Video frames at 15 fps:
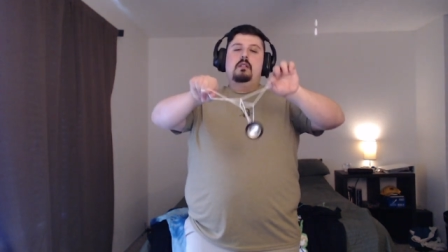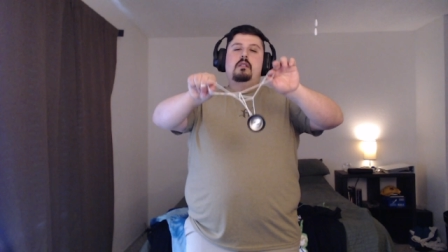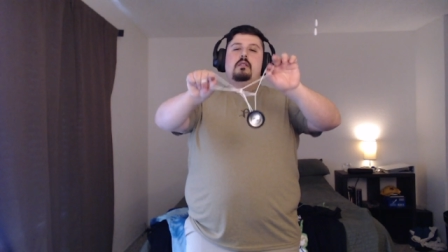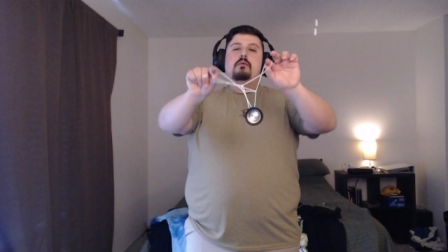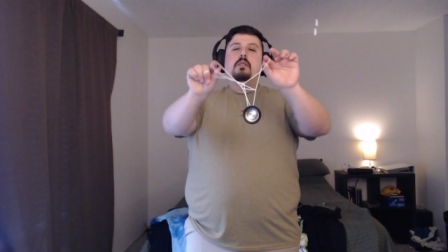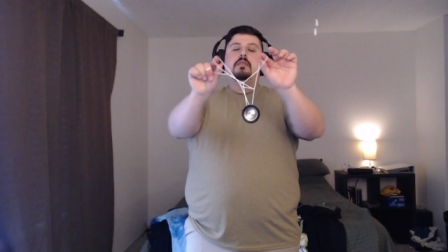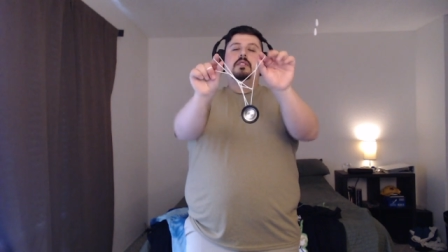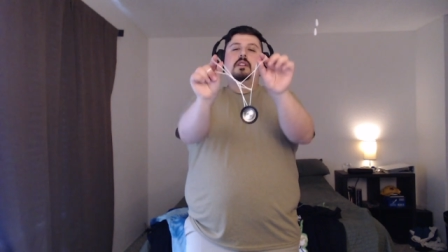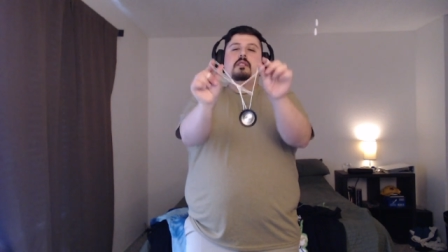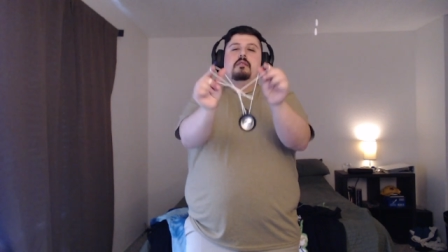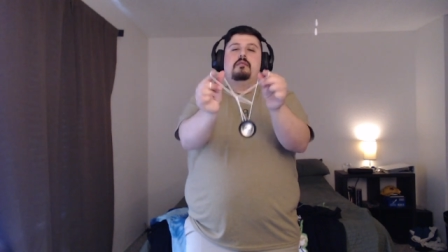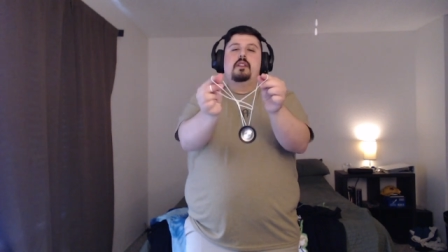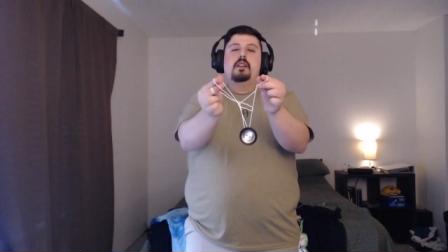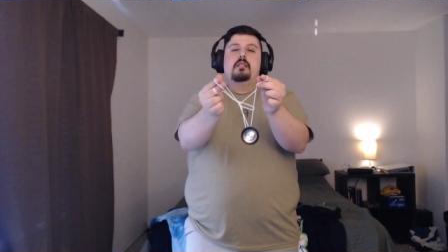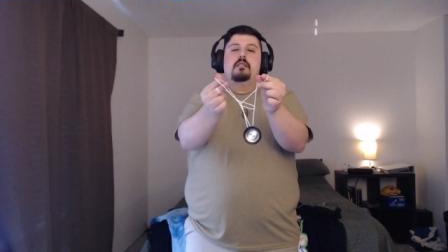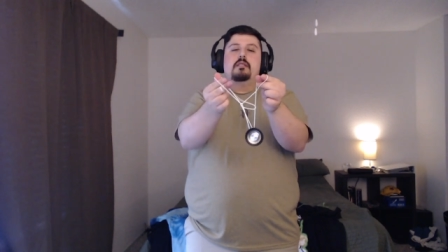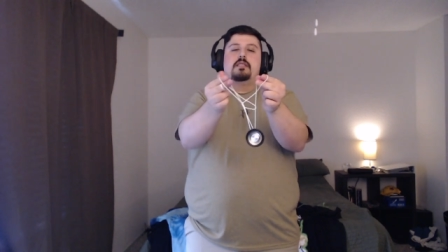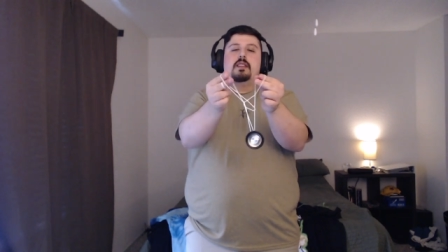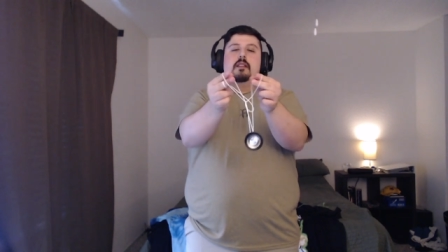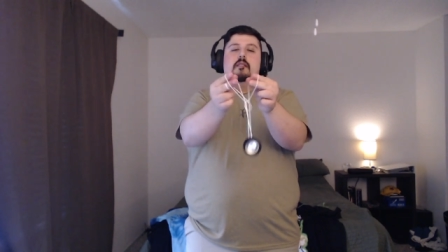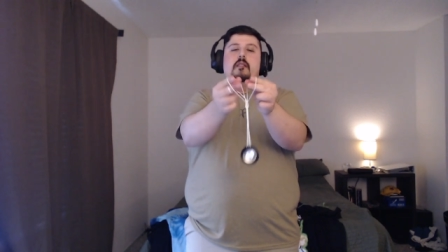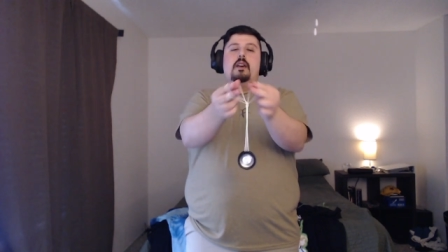rotate your fingers,
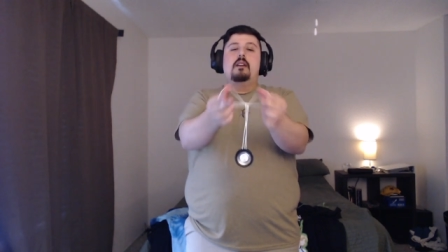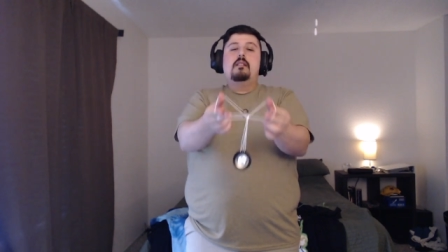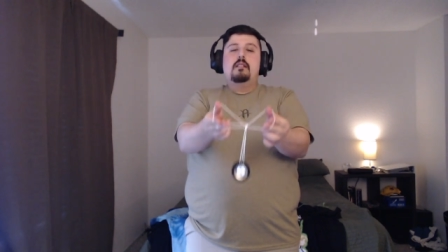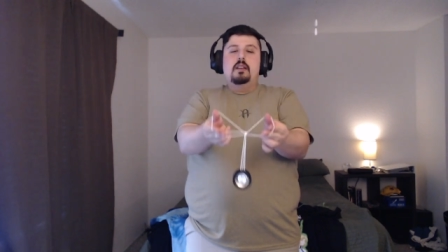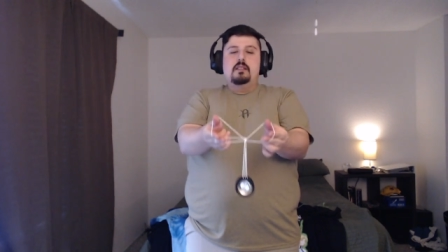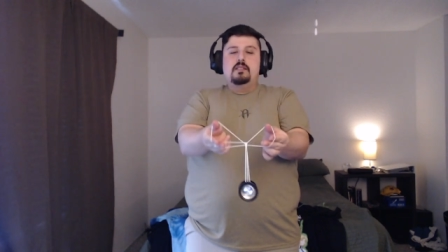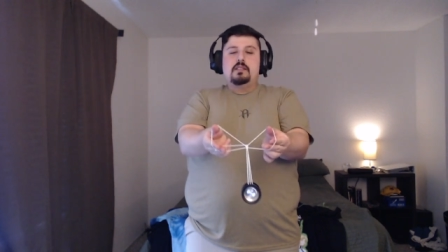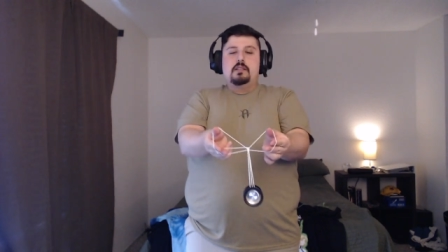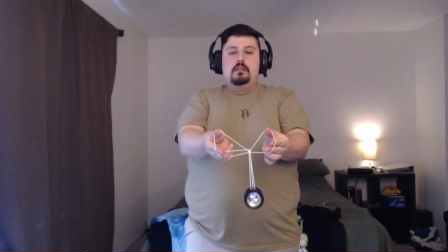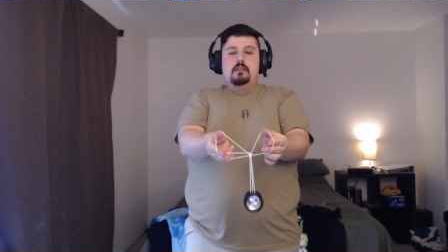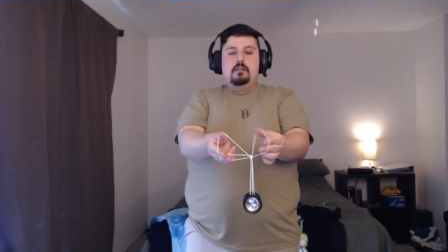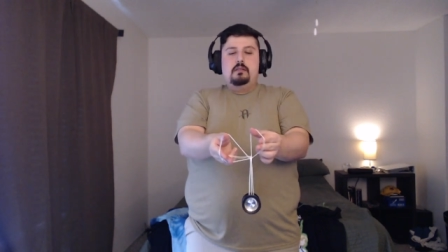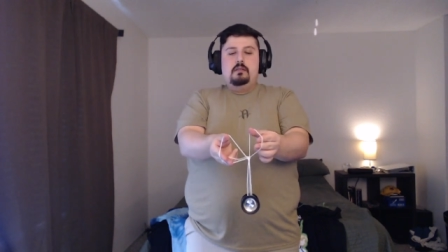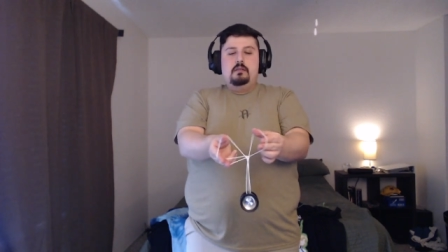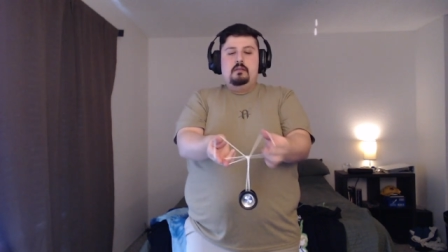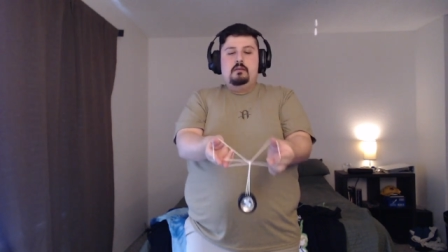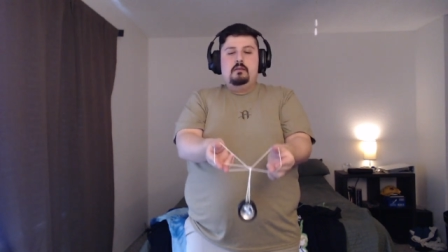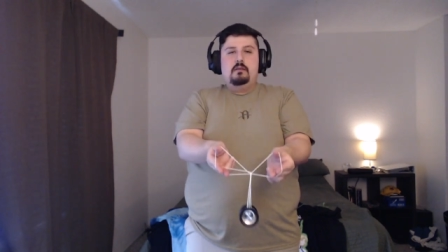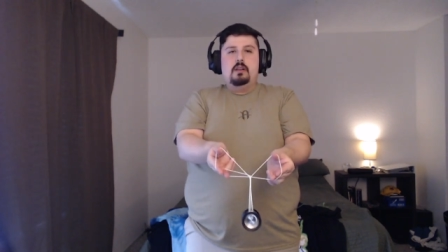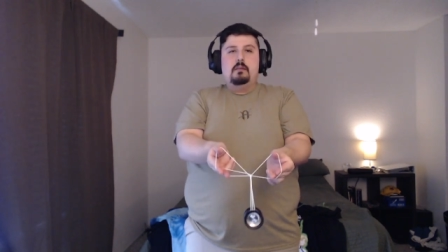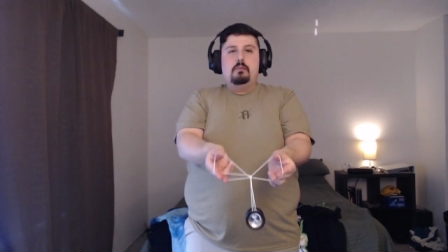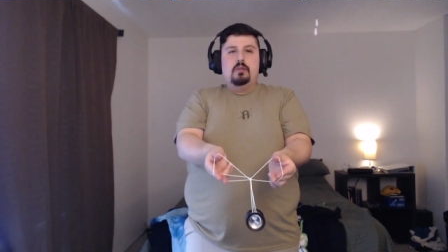and then insert
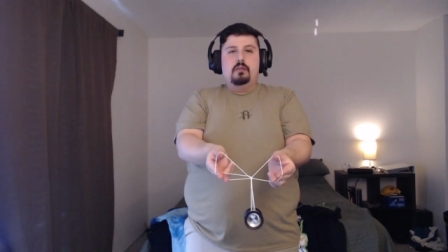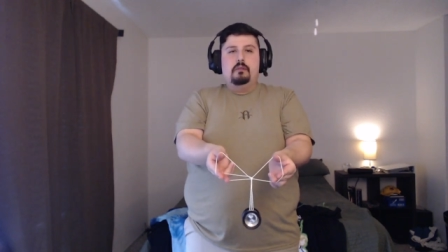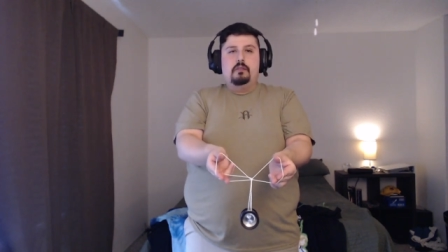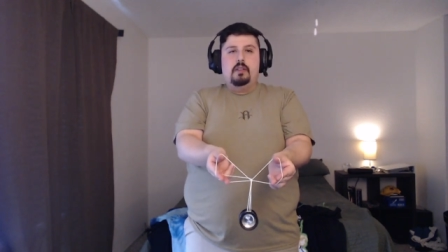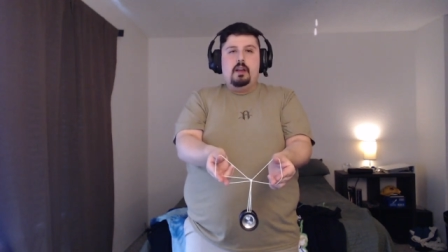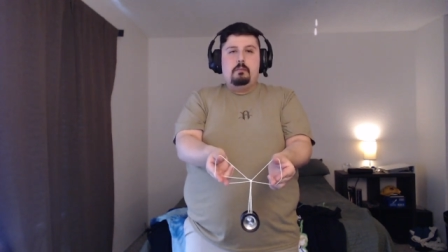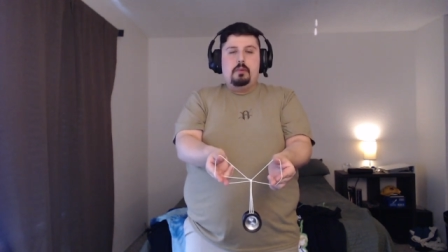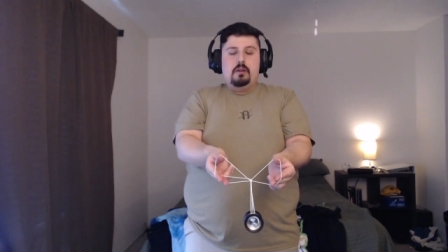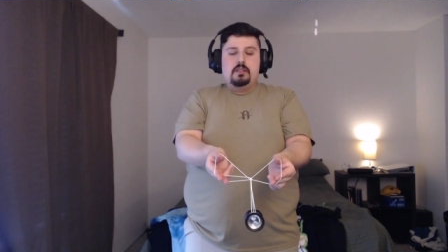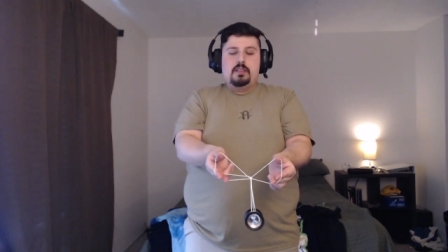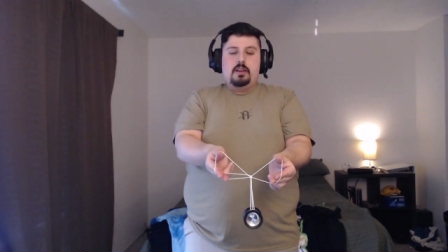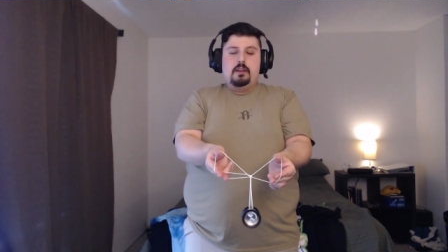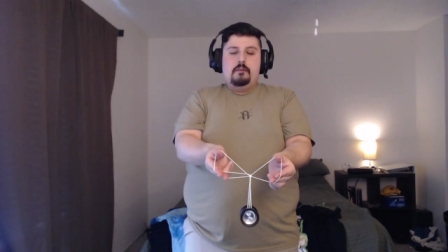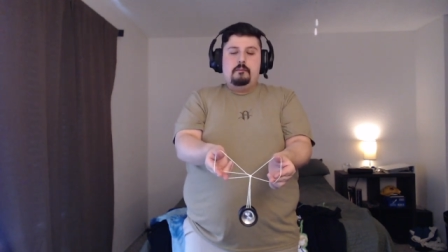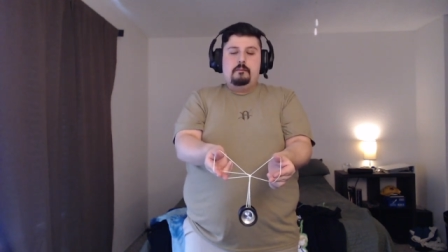and pull for that bow tie.